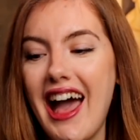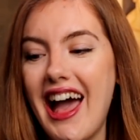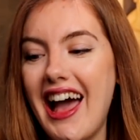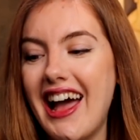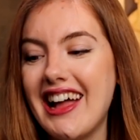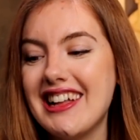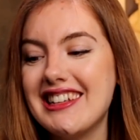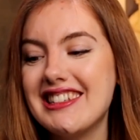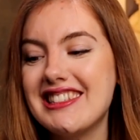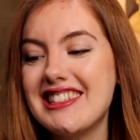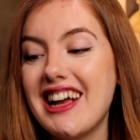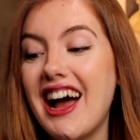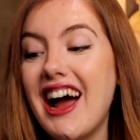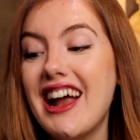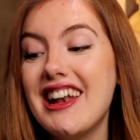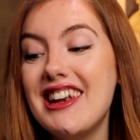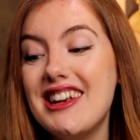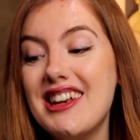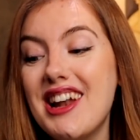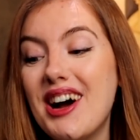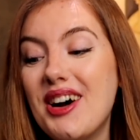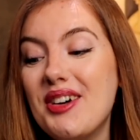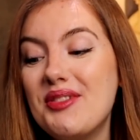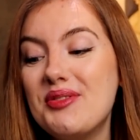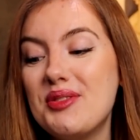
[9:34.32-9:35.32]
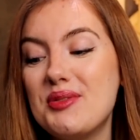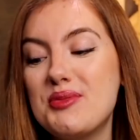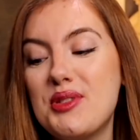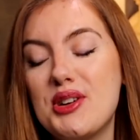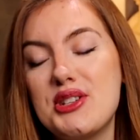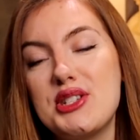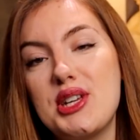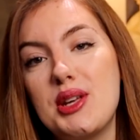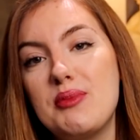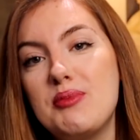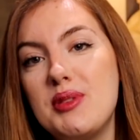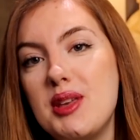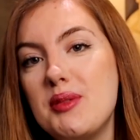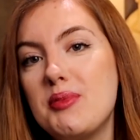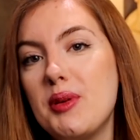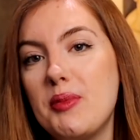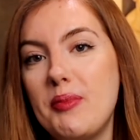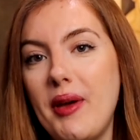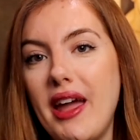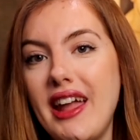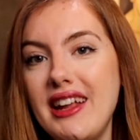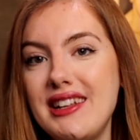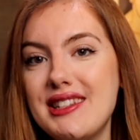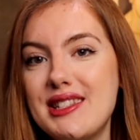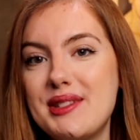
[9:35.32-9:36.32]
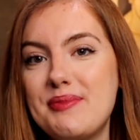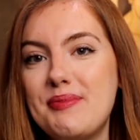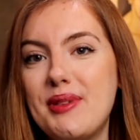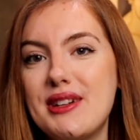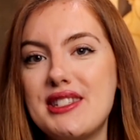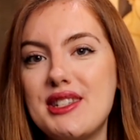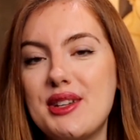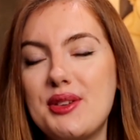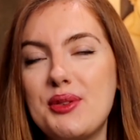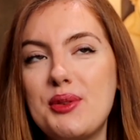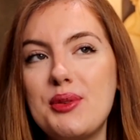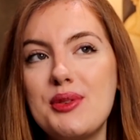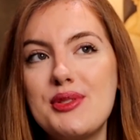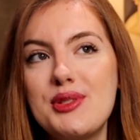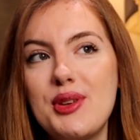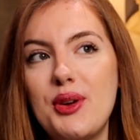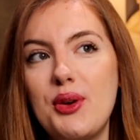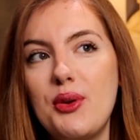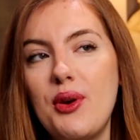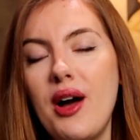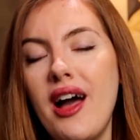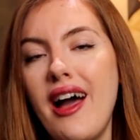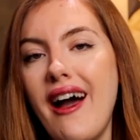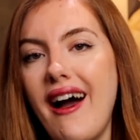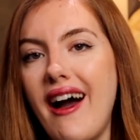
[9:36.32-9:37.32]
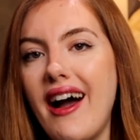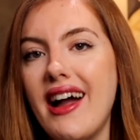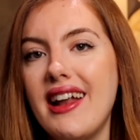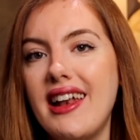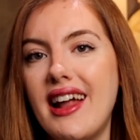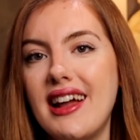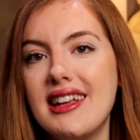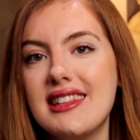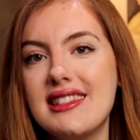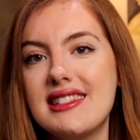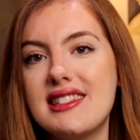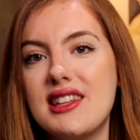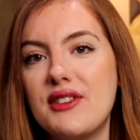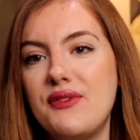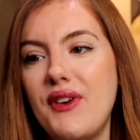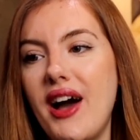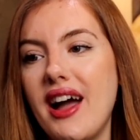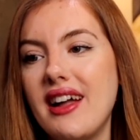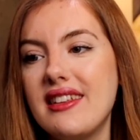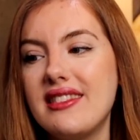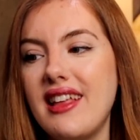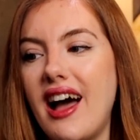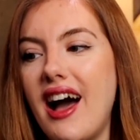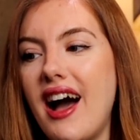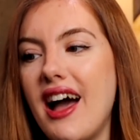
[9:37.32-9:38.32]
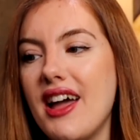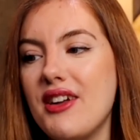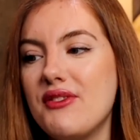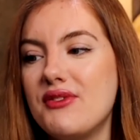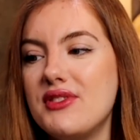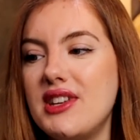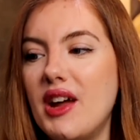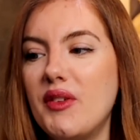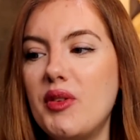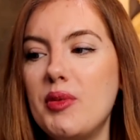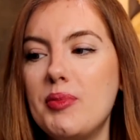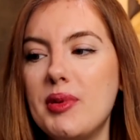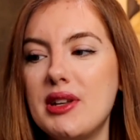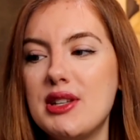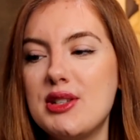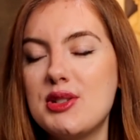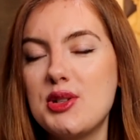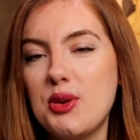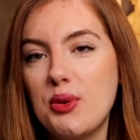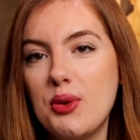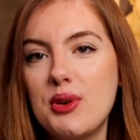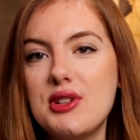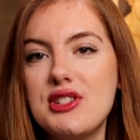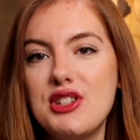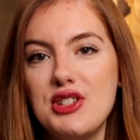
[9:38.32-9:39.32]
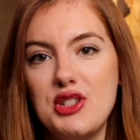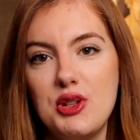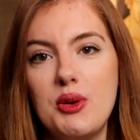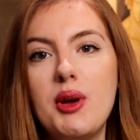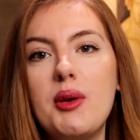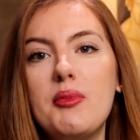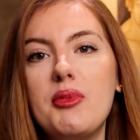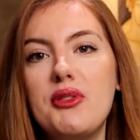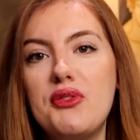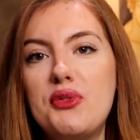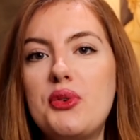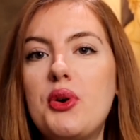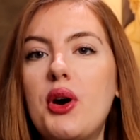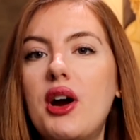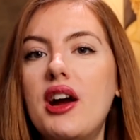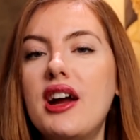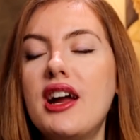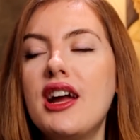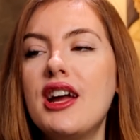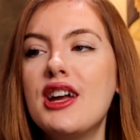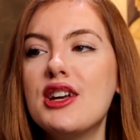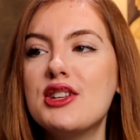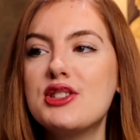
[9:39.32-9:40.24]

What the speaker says: and I love watching people paint, but it also highlights the fact that I've never been taught to do it before.